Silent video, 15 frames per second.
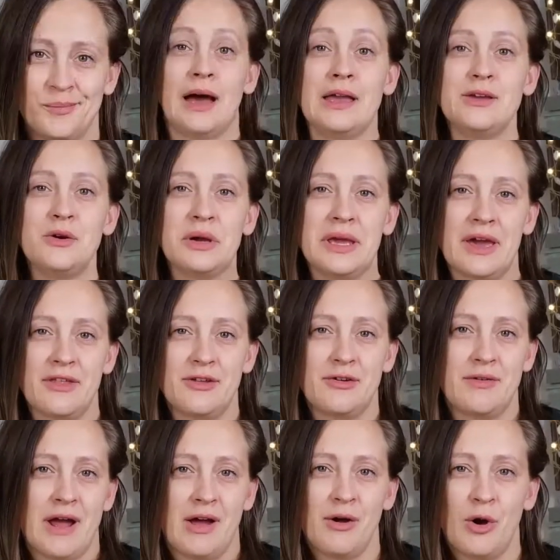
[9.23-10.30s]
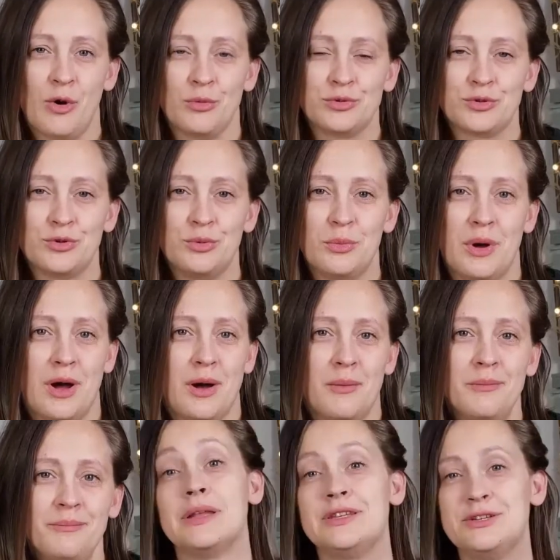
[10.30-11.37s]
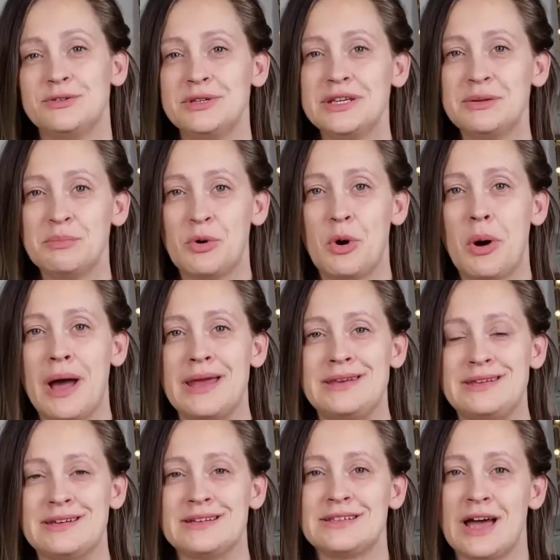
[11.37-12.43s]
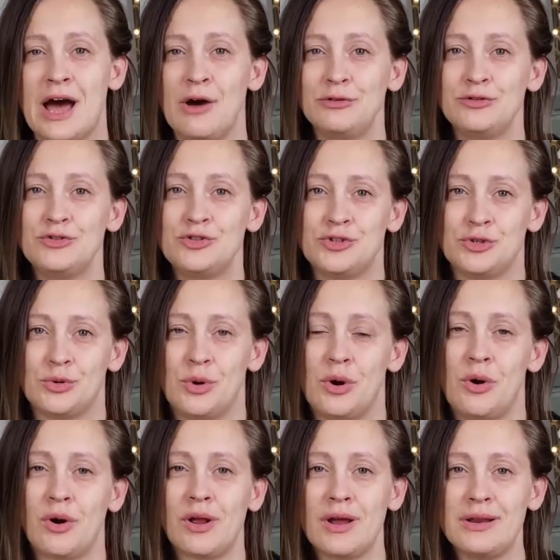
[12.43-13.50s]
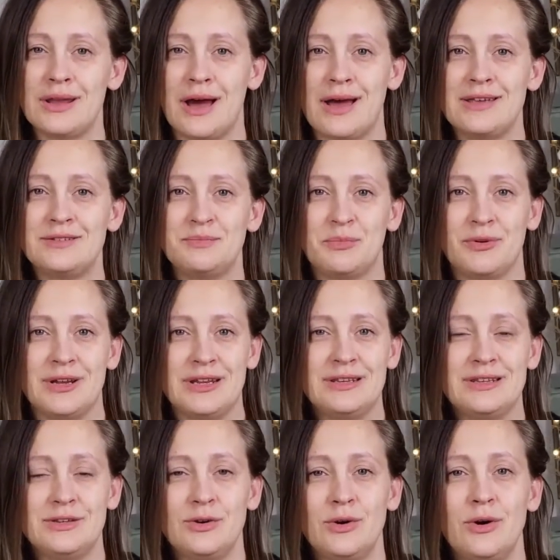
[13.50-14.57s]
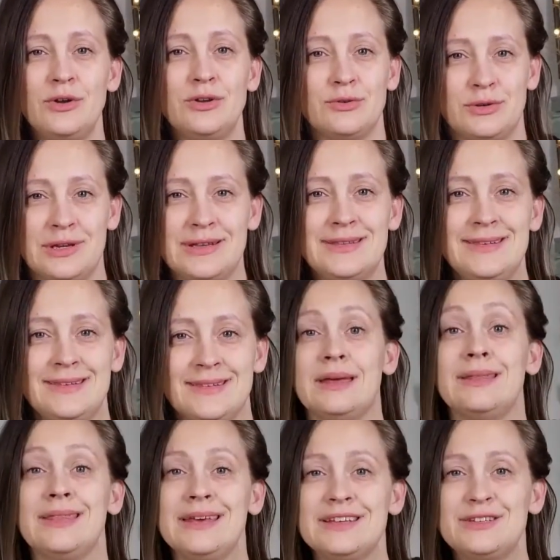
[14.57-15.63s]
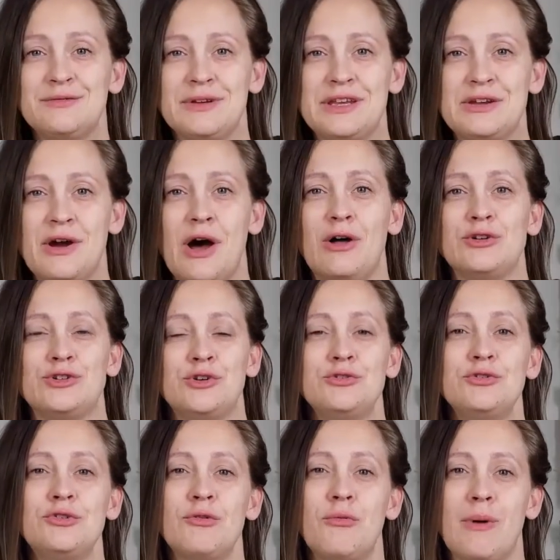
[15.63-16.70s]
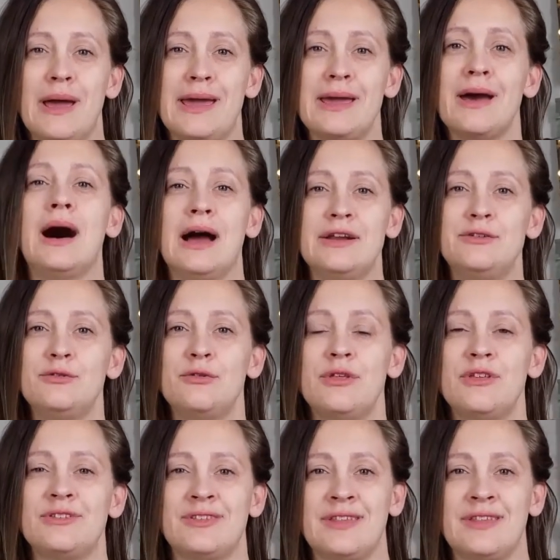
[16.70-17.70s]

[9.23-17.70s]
Are you a Gather Round Homeschool mom, but you need more ideas how to store, organize, print your units? In this video, I'll show you the way I do these